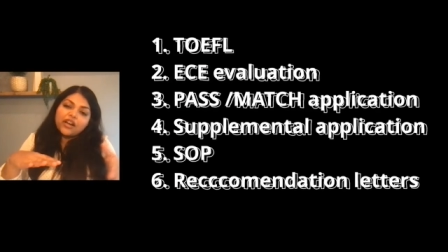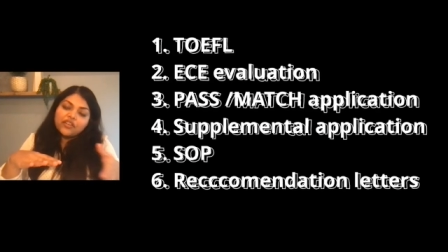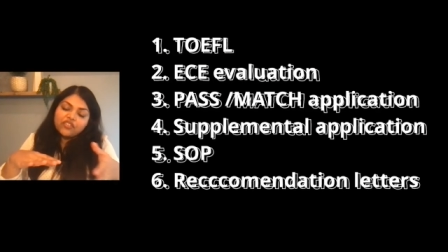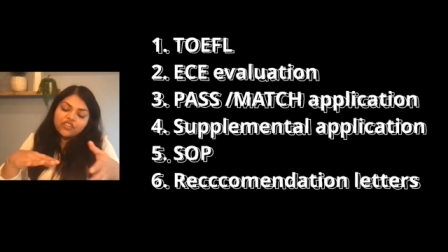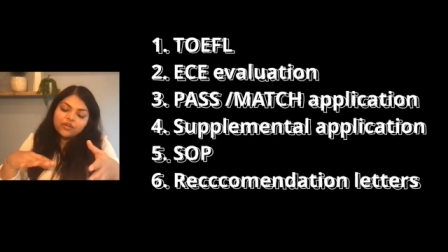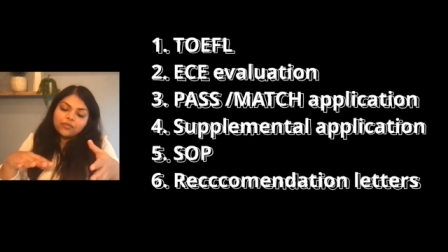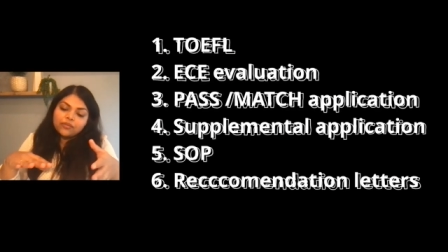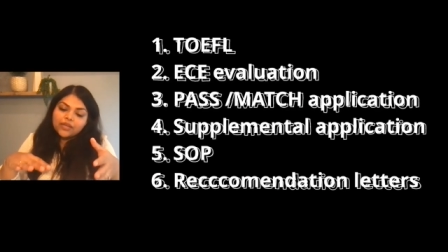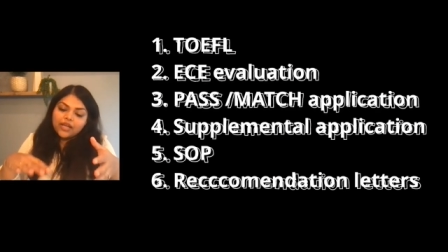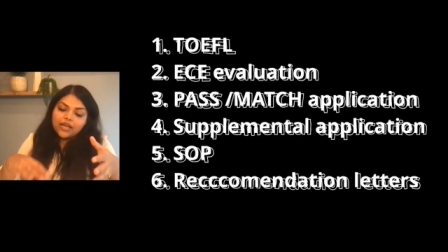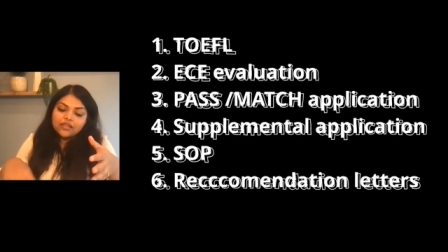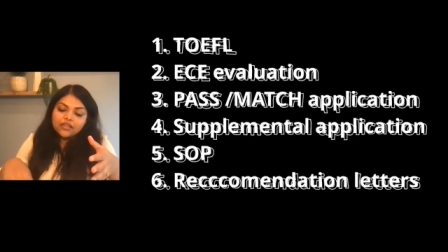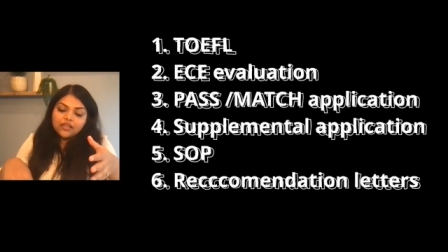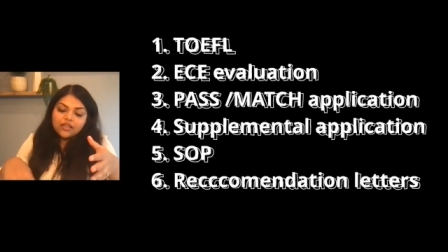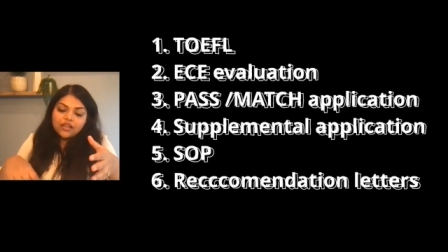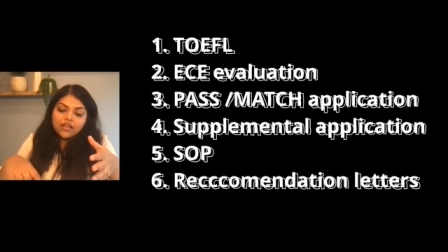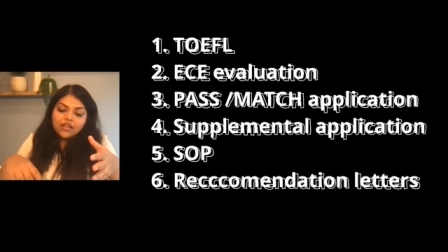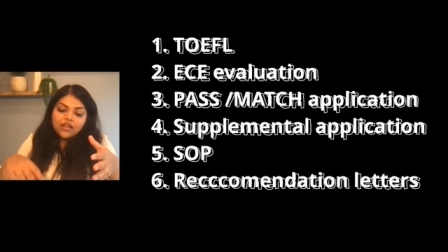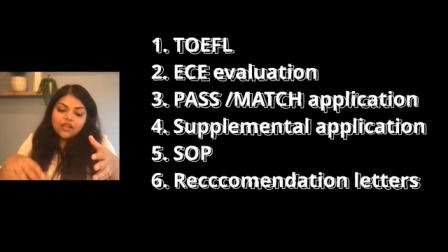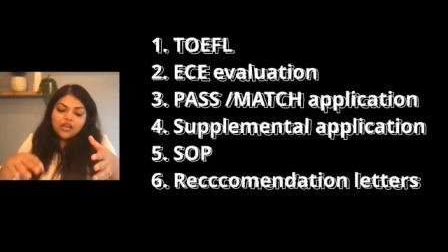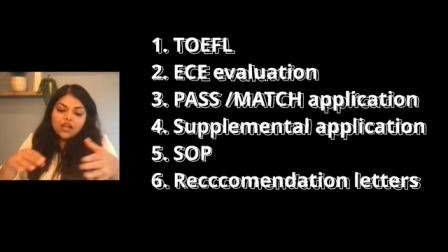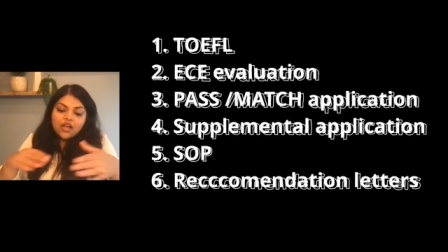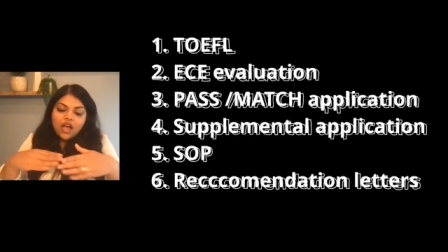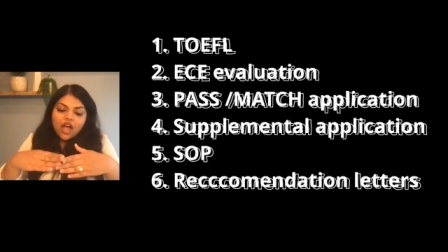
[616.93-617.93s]
from that.
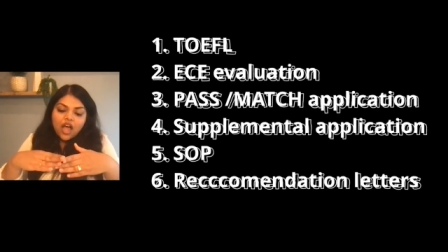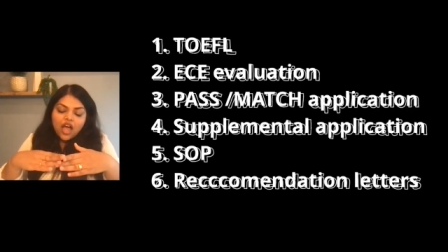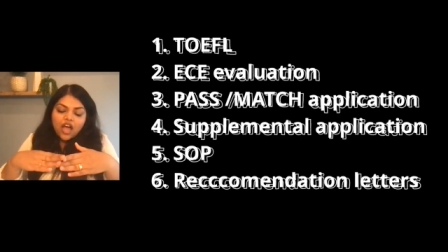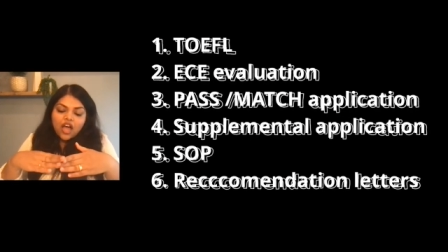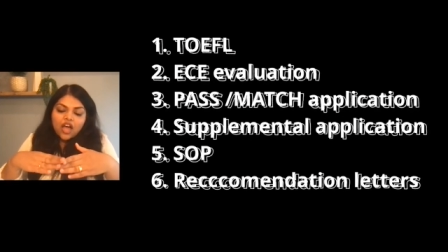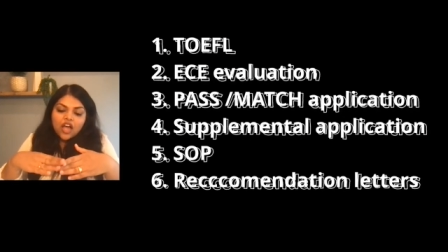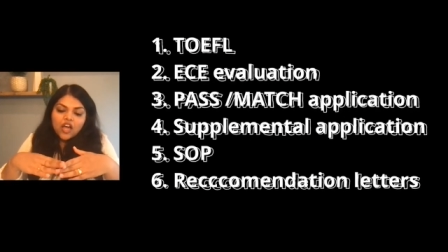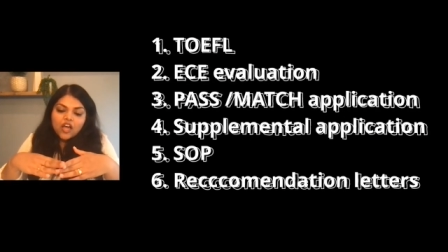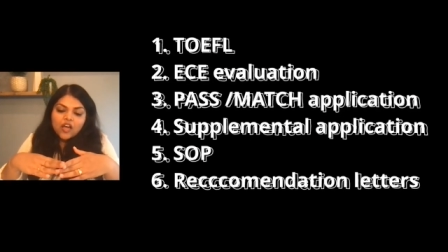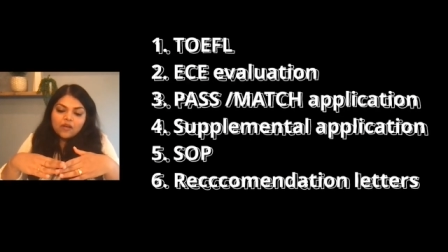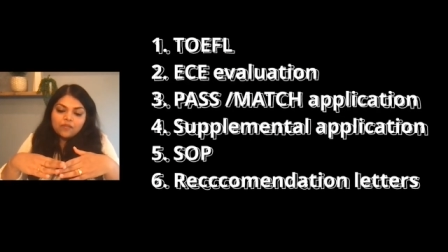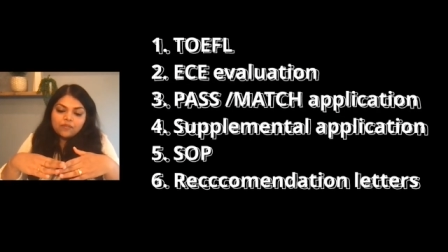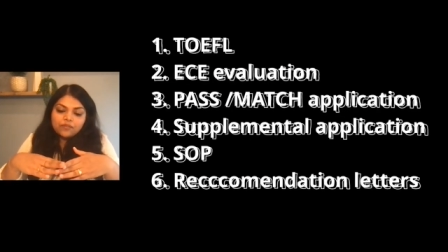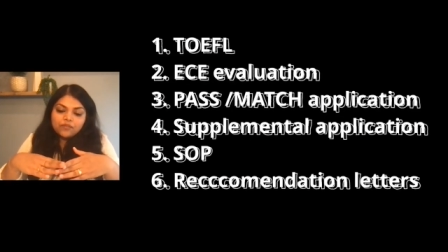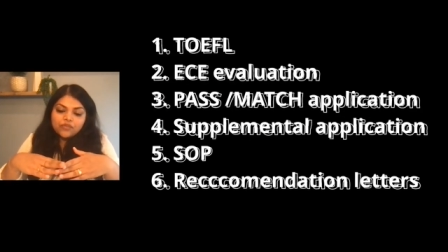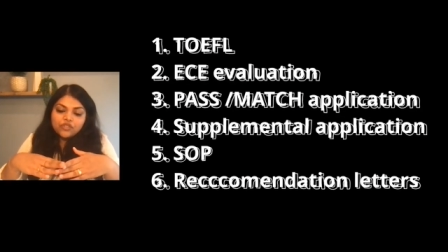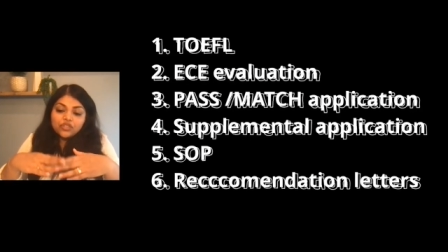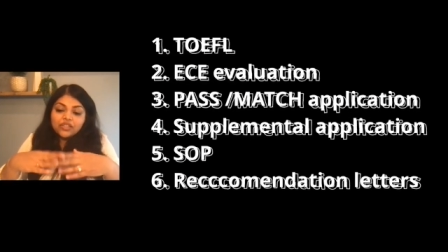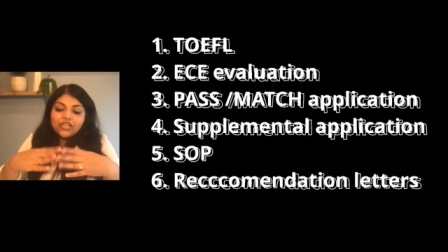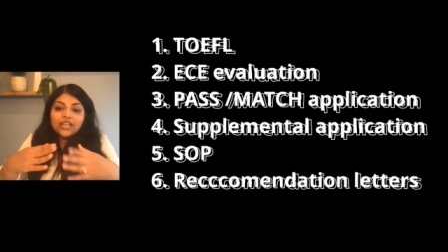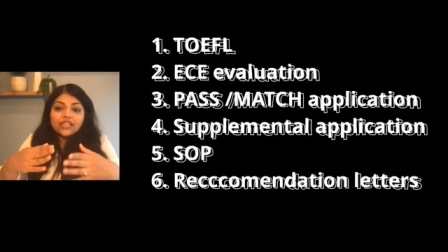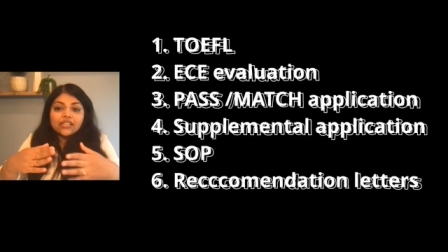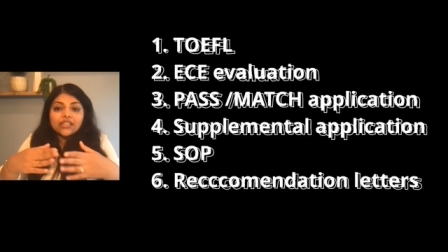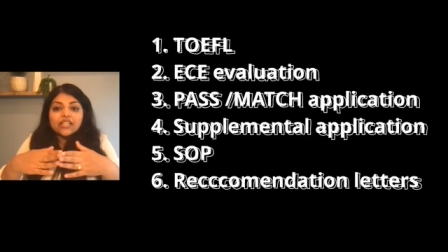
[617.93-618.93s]
So
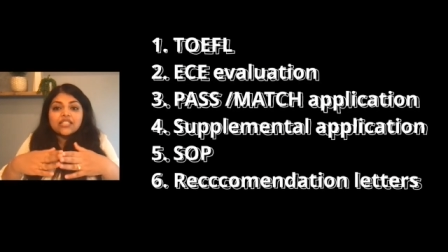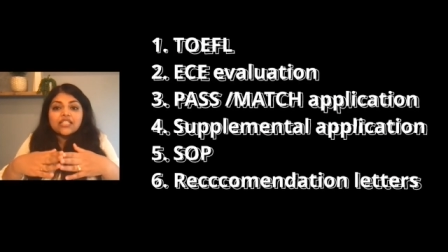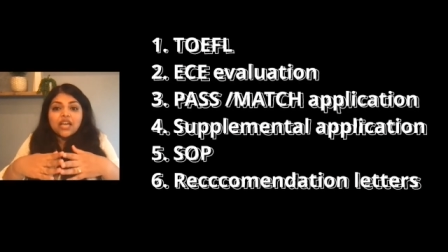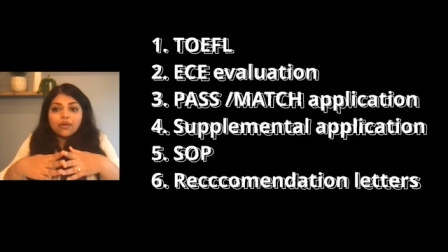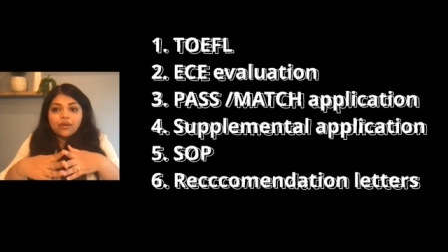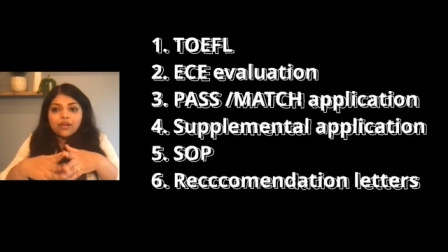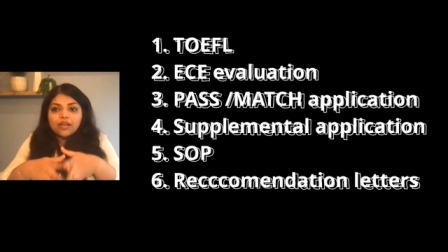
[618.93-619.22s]
yeah, that's how I